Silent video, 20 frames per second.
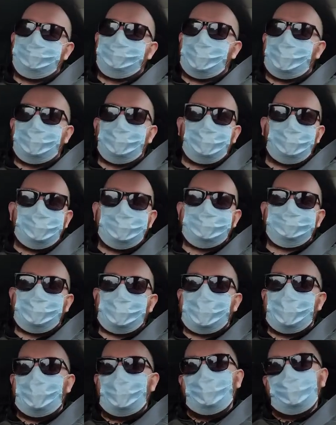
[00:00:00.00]
when all this
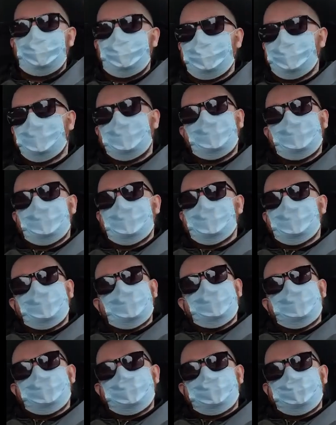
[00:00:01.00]
began.
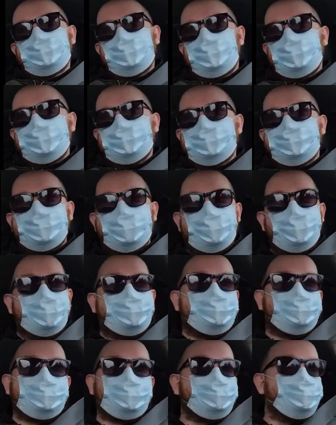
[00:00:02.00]
So in
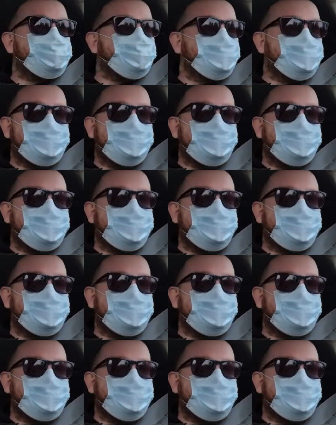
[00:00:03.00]
six